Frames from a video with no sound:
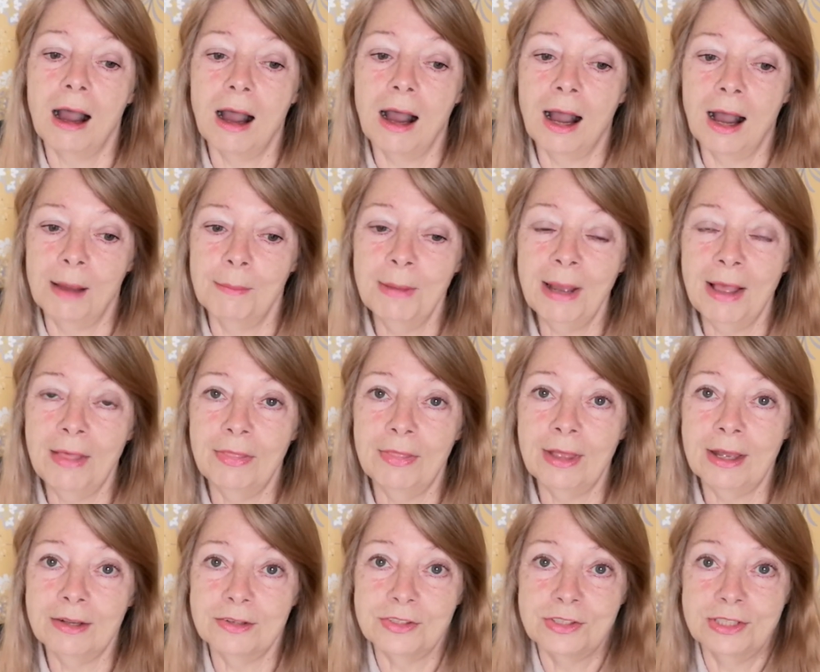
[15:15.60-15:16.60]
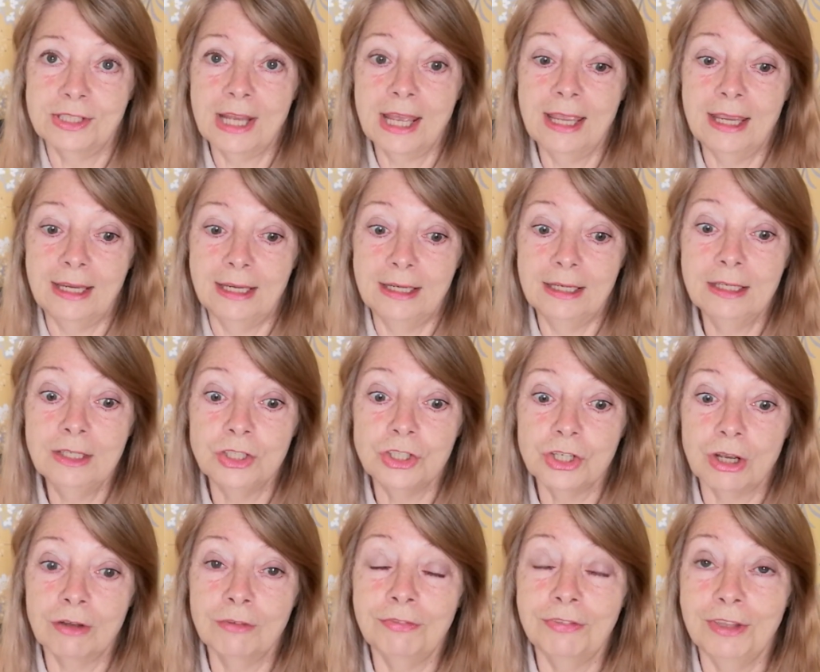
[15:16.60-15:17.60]
I'm at that
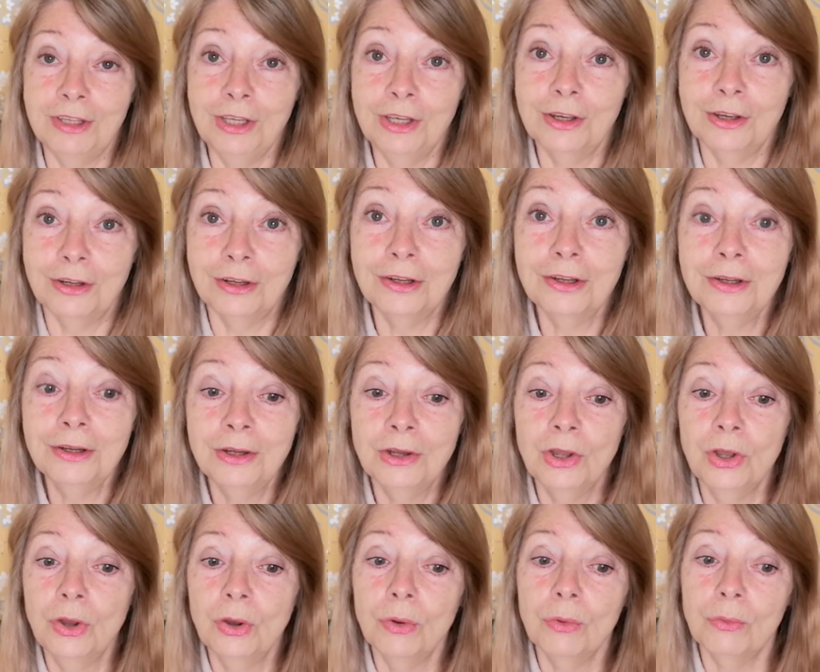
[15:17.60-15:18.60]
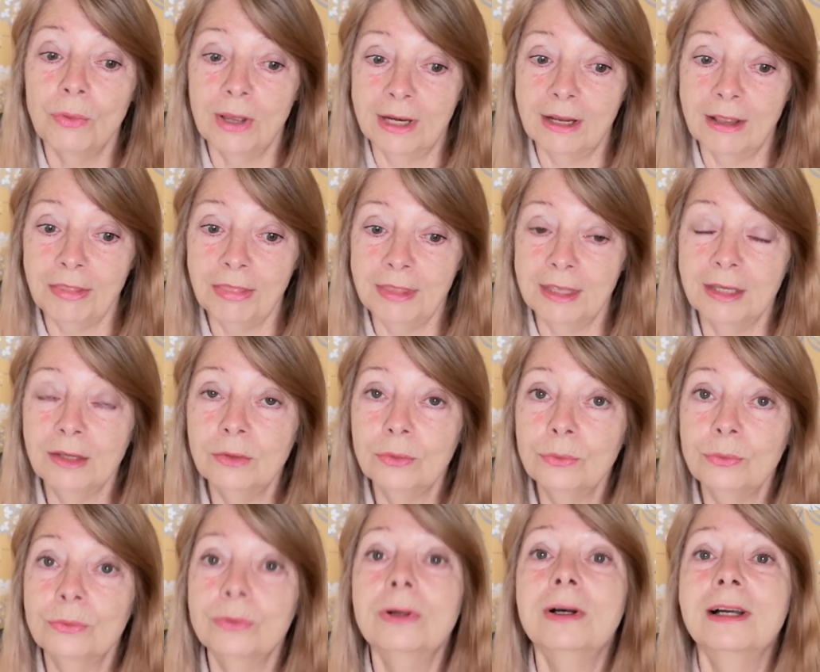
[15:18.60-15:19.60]
stage of the year when I think,
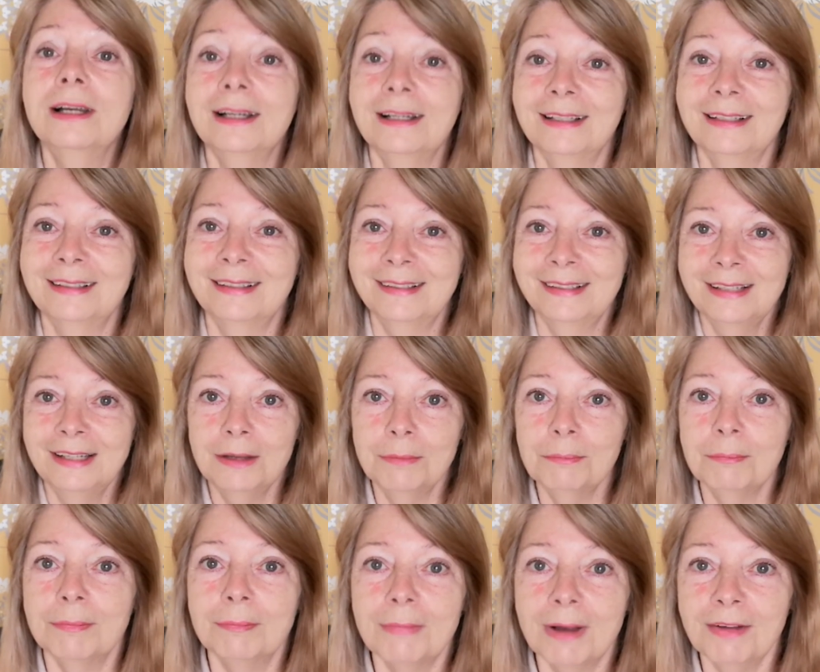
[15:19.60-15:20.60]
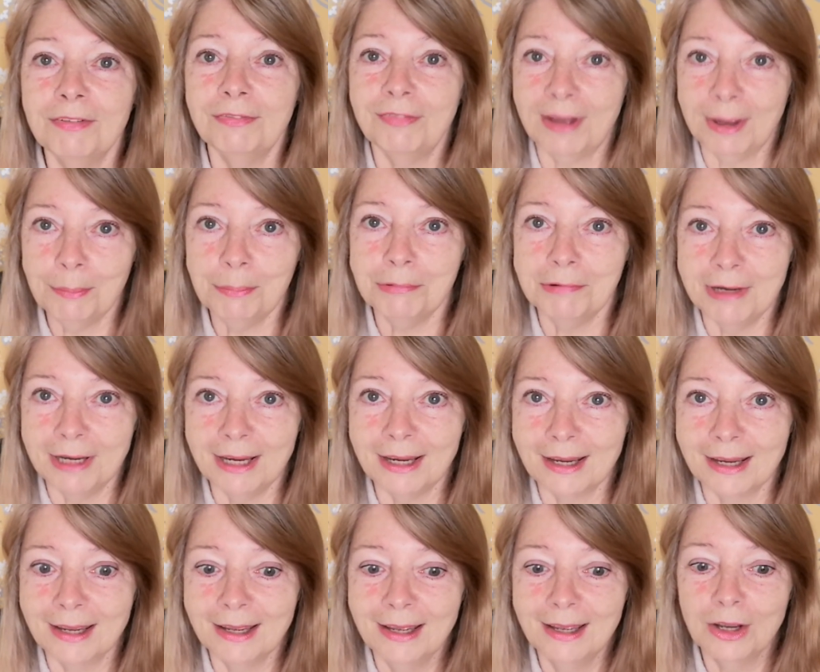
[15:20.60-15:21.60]
oh, my
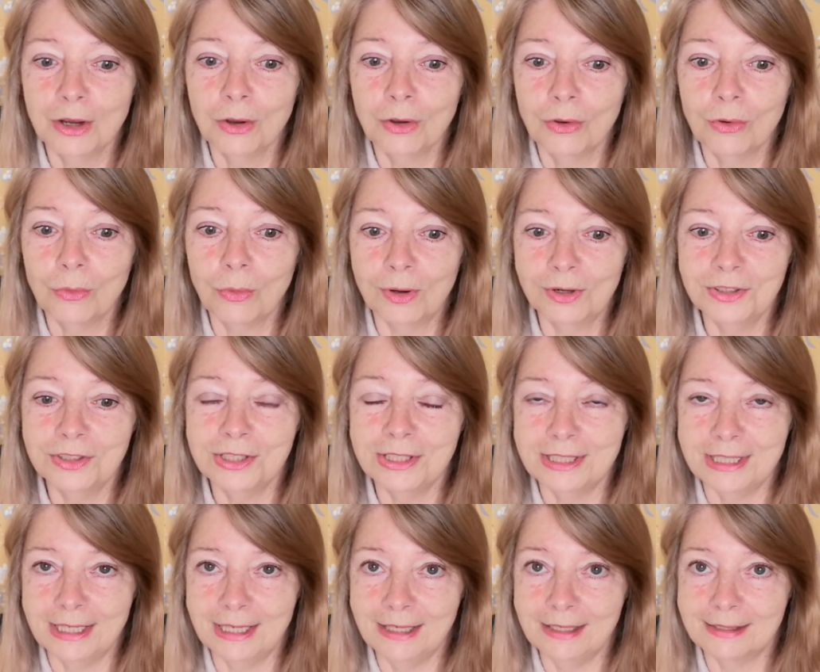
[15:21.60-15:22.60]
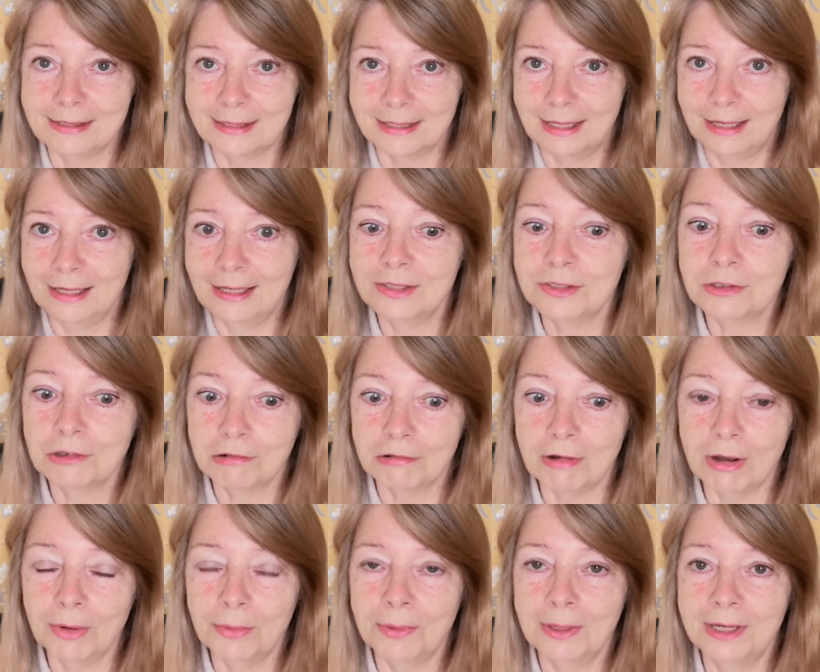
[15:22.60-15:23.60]
fabric quantities is
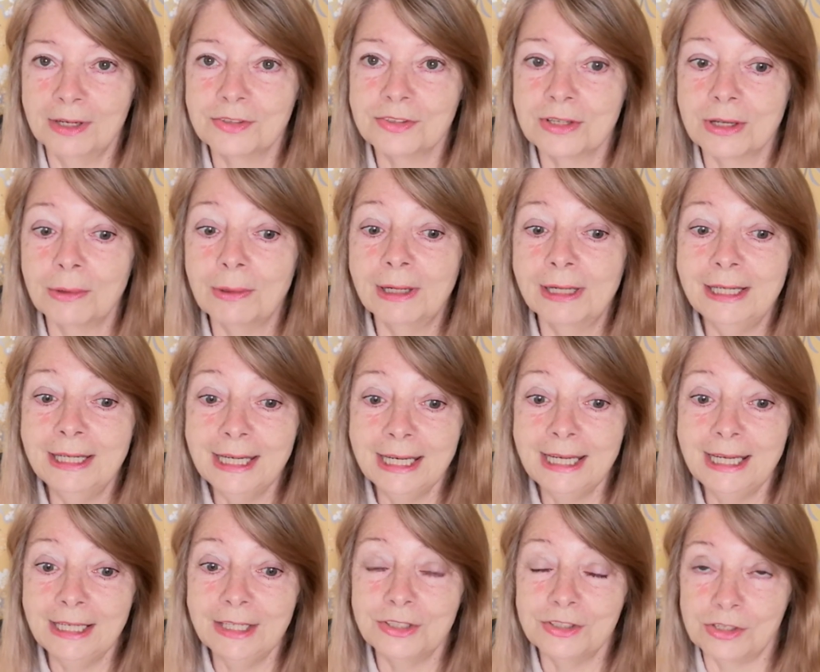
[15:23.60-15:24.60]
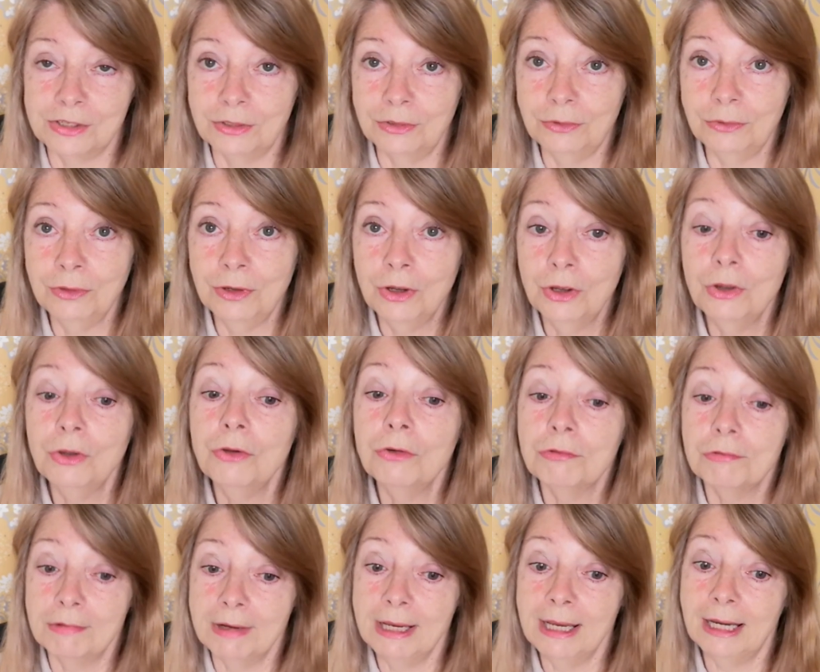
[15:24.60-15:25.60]
growing, so I need to
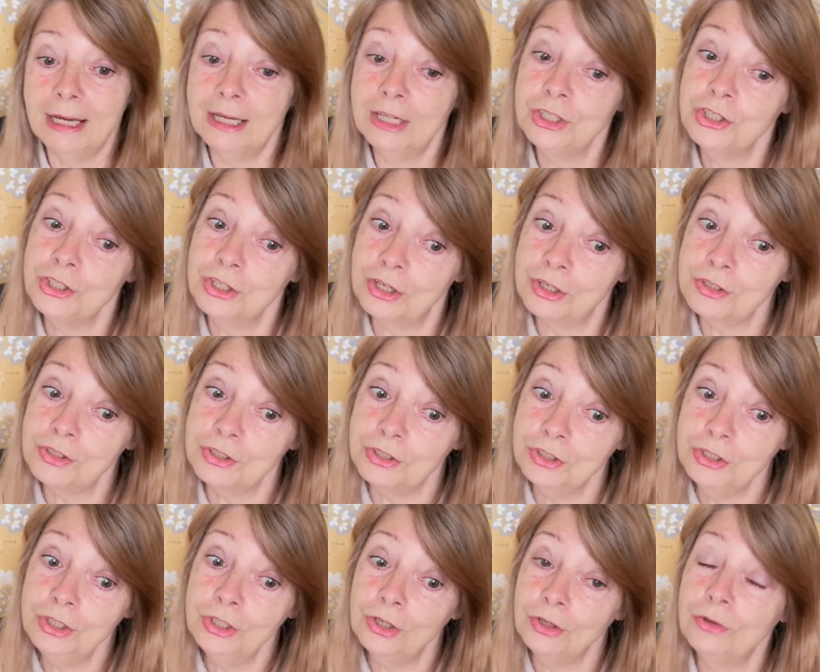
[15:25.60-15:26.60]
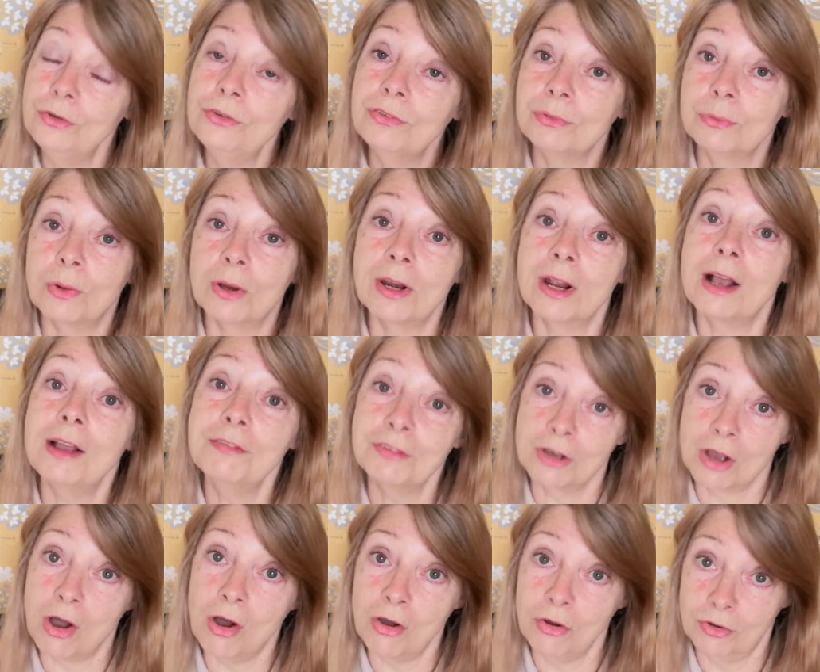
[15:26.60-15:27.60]
really just use what I've
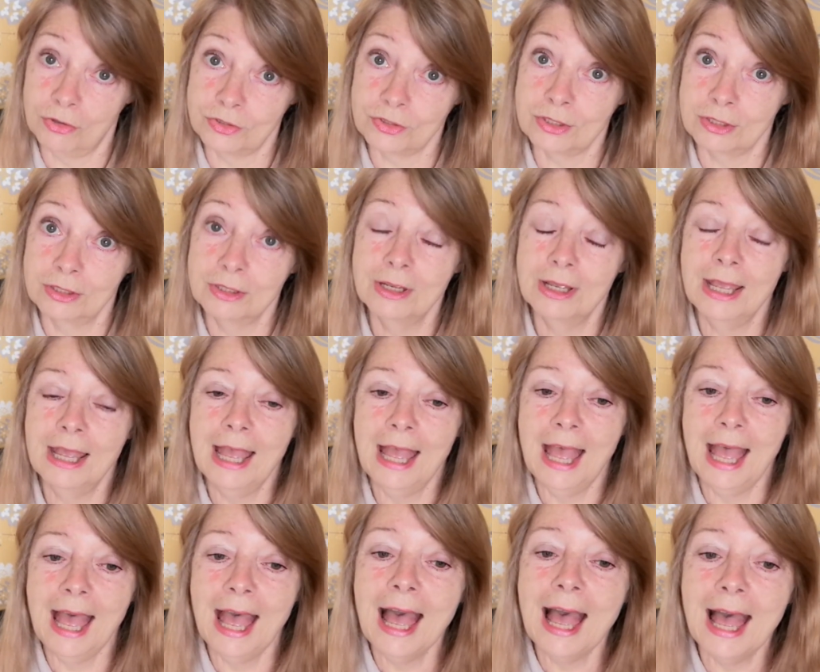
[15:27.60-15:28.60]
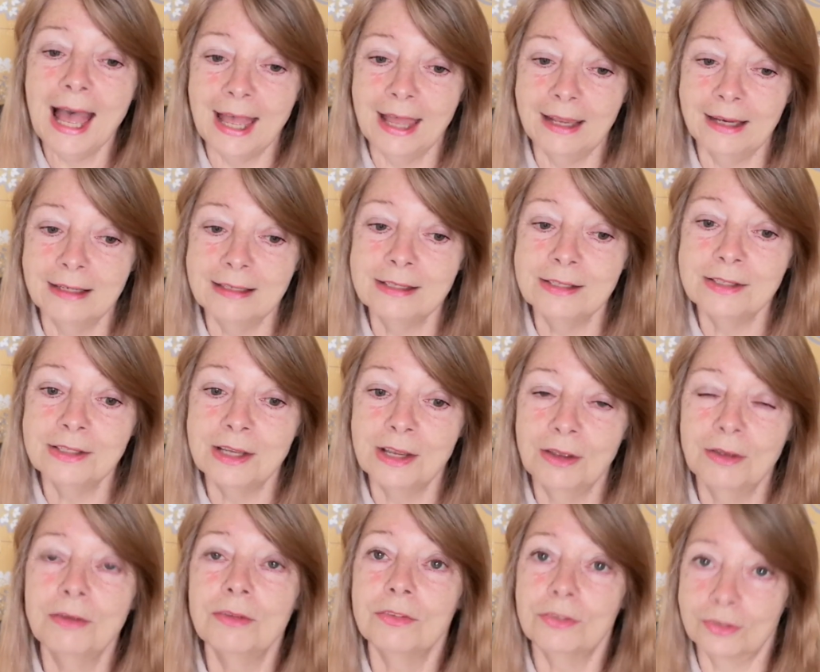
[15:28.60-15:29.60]
got and
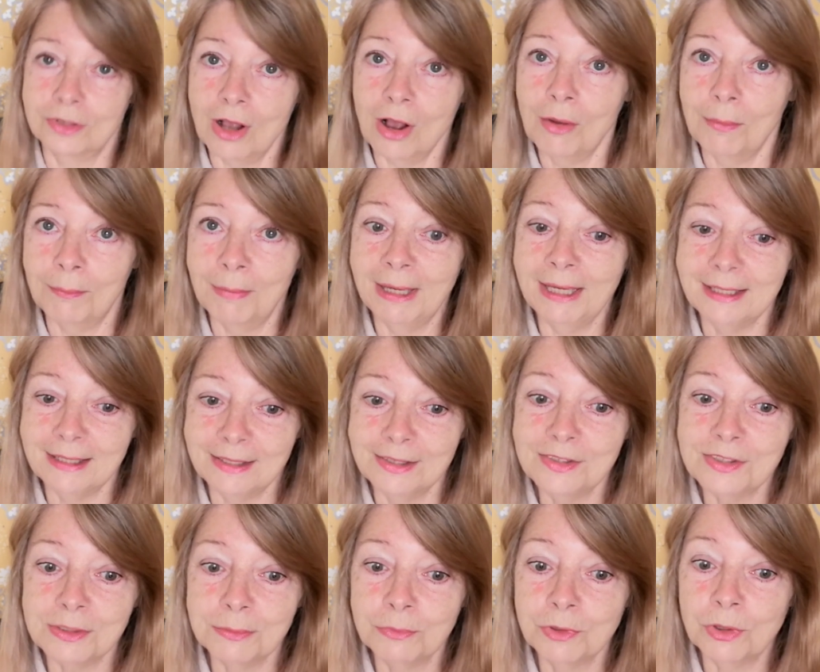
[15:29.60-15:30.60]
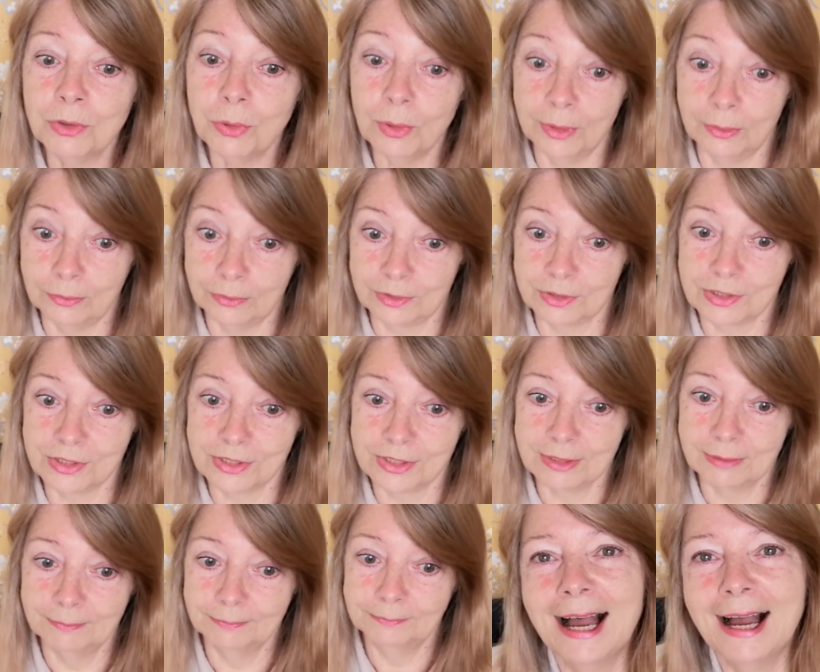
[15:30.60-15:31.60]
start making some quilts.